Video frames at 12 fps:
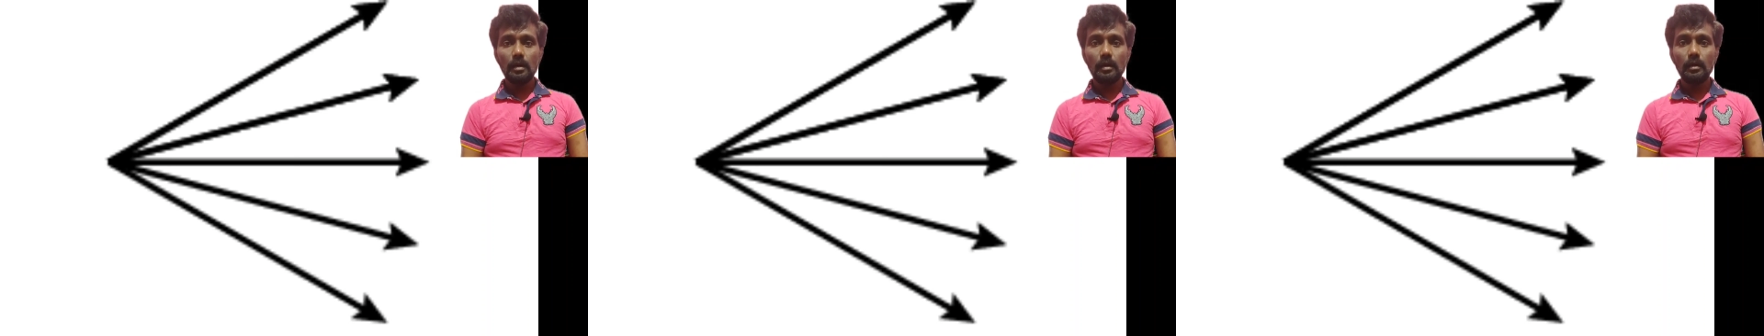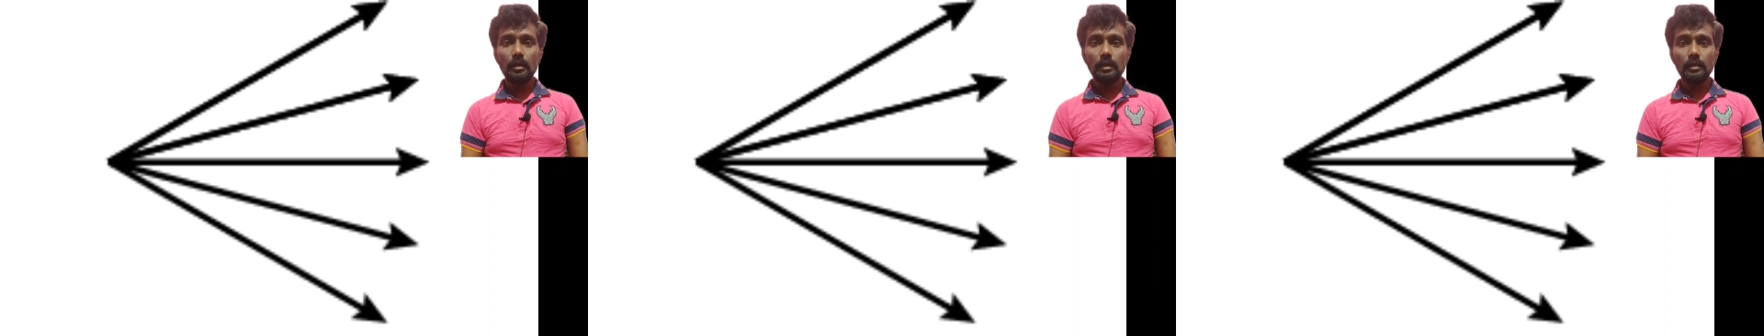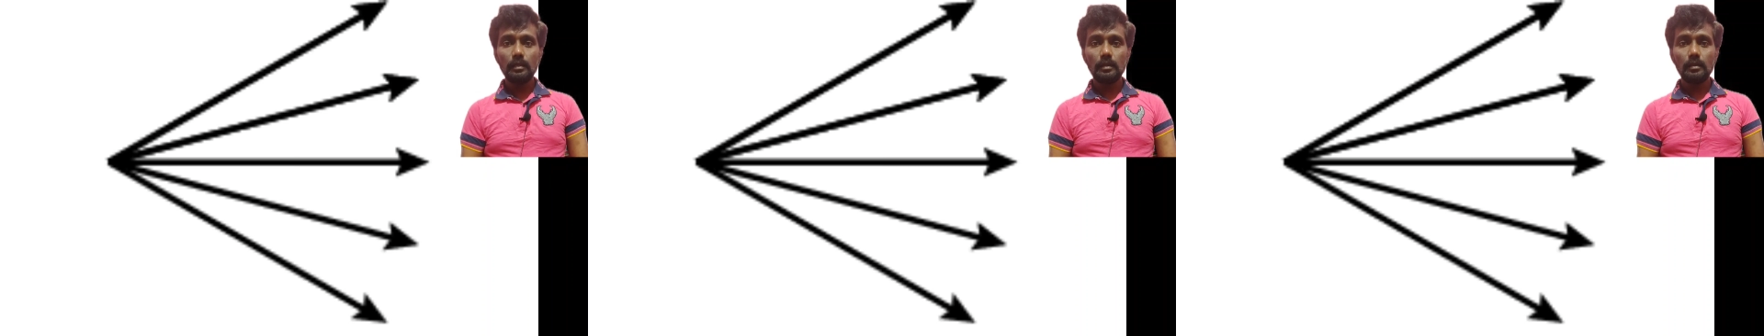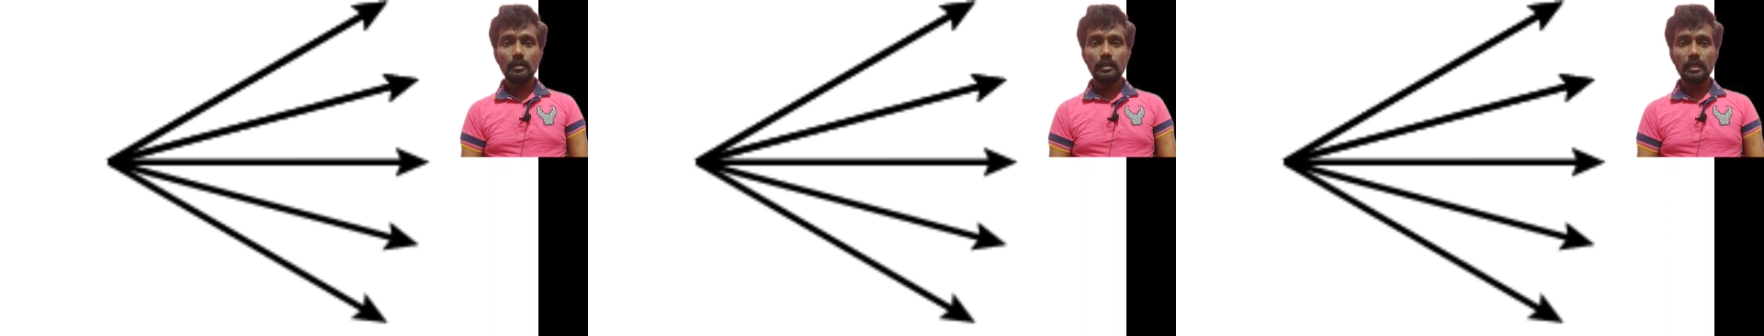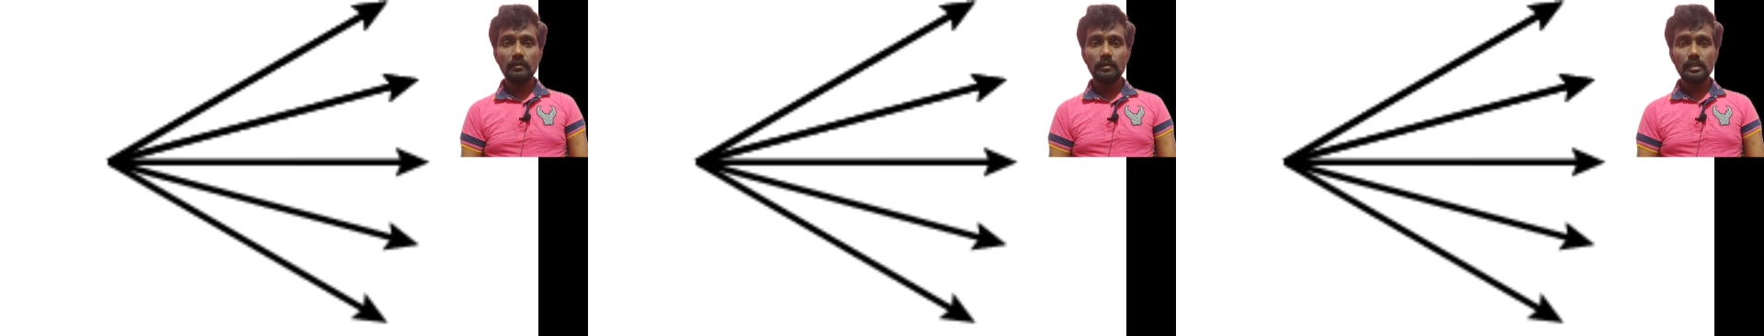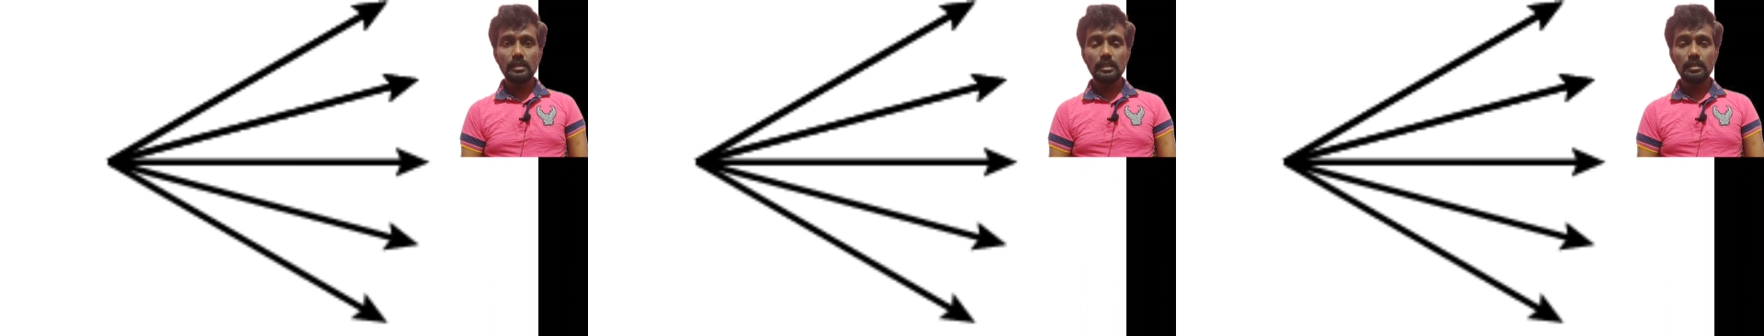or
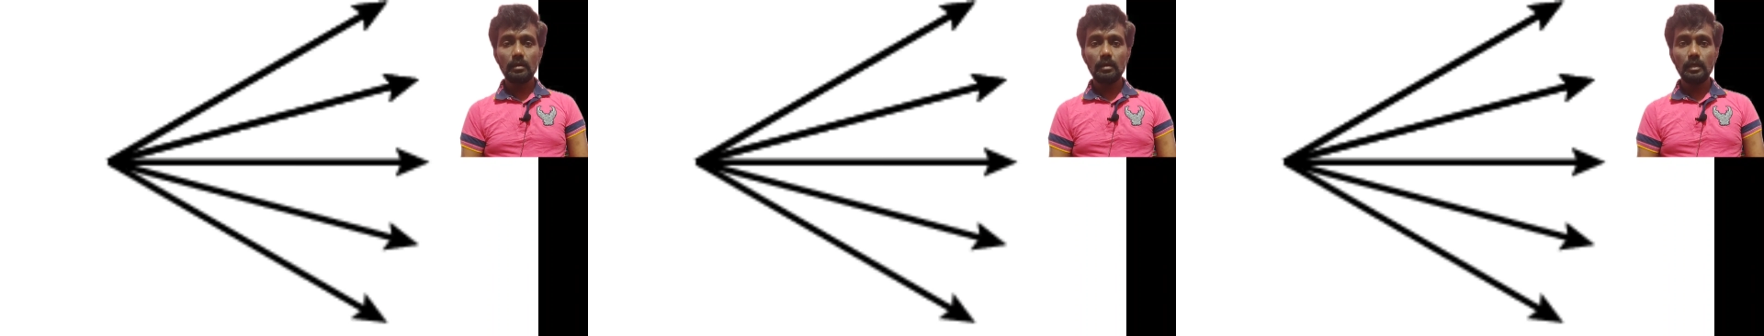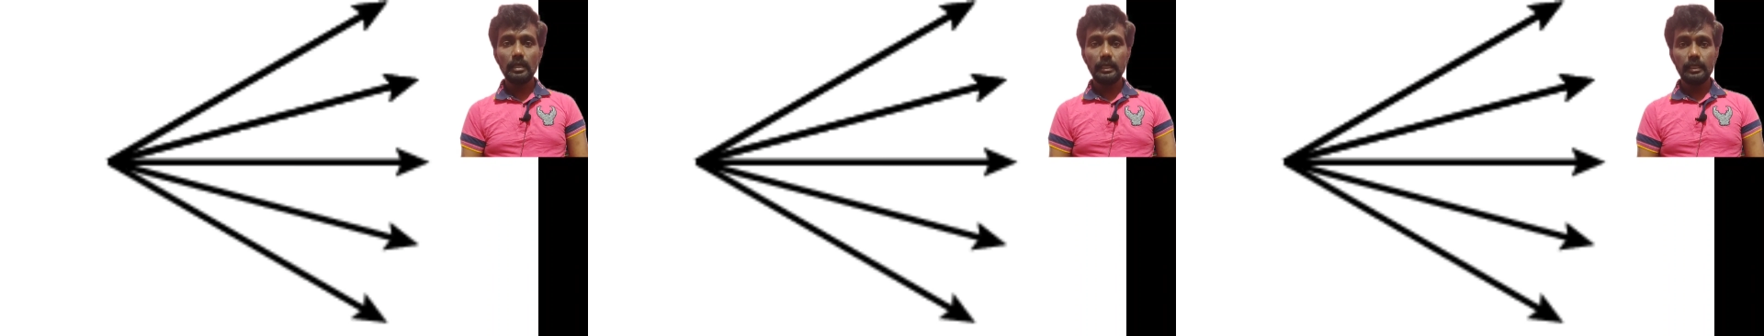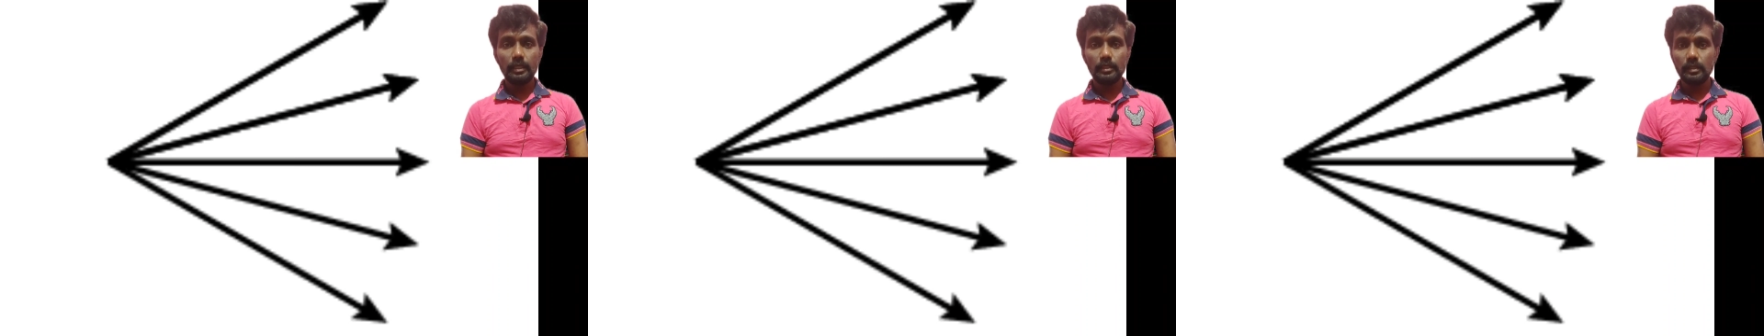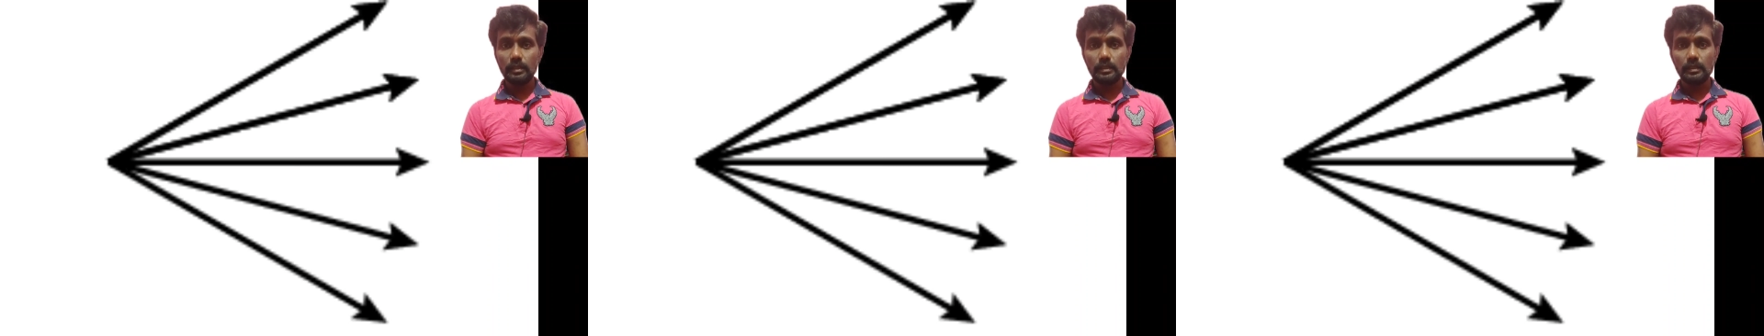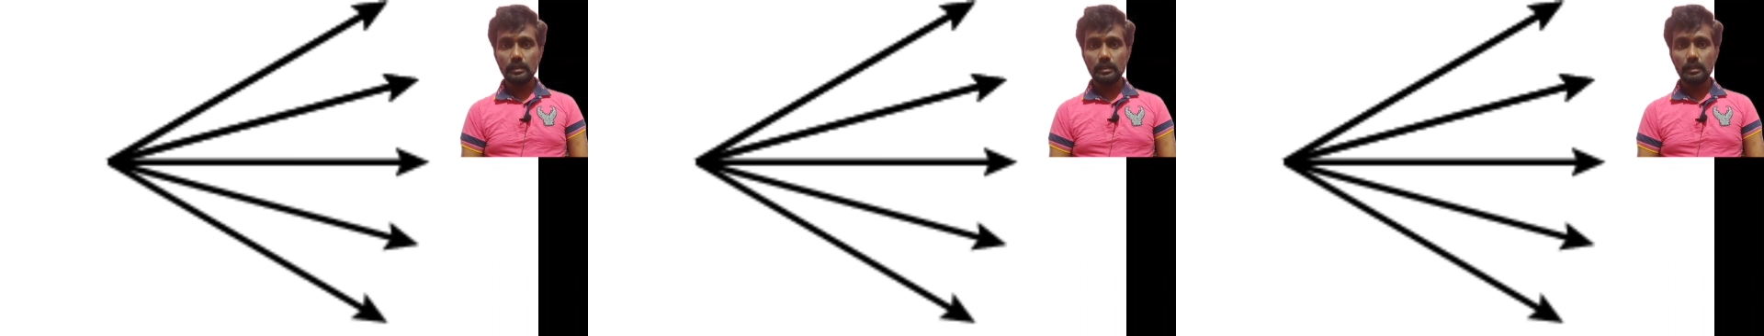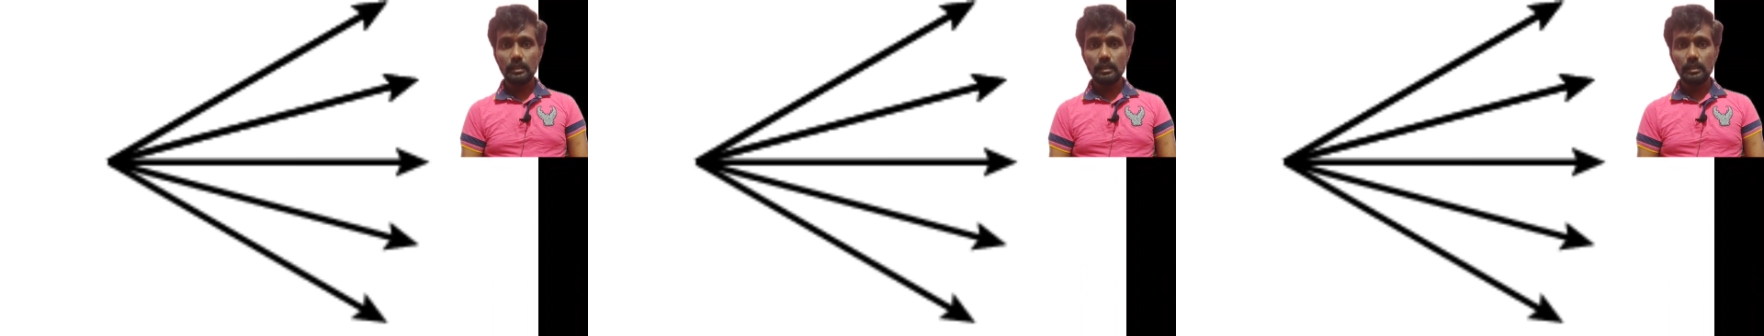diverge in all directions.